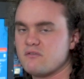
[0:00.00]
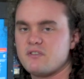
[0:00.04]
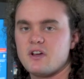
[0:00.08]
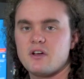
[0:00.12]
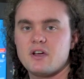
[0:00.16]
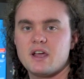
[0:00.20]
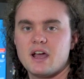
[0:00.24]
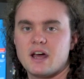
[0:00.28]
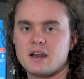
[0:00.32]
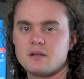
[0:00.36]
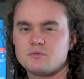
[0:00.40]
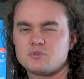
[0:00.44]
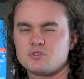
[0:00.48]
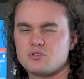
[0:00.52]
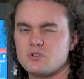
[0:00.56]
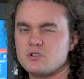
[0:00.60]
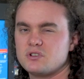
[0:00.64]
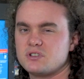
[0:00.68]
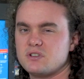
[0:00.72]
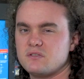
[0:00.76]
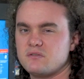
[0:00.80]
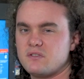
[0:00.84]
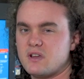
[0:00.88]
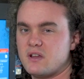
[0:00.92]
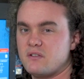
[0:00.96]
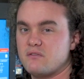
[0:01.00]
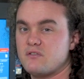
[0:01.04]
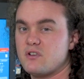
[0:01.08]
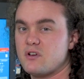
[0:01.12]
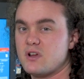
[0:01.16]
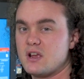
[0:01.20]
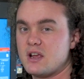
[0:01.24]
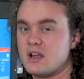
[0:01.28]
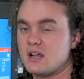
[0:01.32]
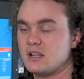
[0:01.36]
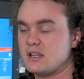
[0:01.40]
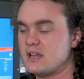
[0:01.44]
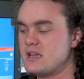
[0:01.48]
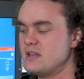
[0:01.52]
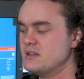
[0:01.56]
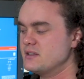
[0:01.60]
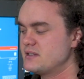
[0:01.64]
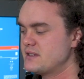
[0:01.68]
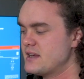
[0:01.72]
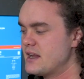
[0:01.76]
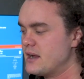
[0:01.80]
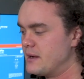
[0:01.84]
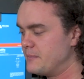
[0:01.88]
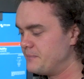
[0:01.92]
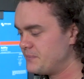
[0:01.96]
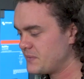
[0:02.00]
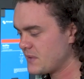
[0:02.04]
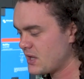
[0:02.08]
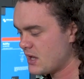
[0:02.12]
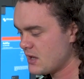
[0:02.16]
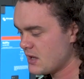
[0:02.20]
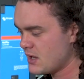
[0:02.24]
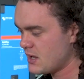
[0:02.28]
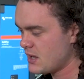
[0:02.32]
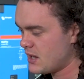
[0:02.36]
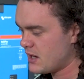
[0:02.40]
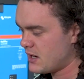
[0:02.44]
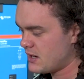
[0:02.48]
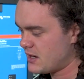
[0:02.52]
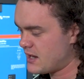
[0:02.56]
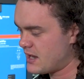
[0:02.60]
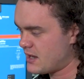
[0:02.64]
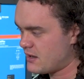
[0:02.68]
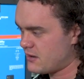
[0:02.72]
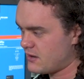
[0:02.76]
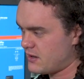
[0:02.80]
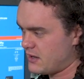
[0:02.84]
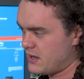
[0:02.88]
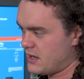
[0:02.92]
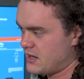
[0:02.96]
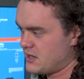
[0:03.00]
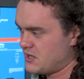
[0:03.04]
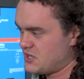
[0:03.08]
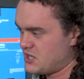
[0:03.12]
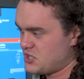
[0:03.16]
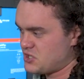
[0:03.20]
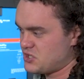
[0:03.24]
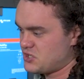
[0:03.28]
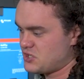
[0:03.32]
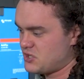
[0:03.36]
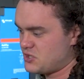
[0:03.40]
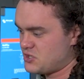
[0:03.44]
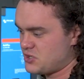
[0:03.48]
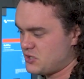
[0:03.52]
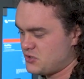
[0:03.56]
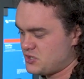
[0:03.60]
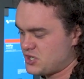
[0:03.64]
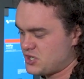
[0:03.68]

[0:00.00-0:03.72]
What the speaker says: very unobtrusive and very clean setup. Now, in addition to the two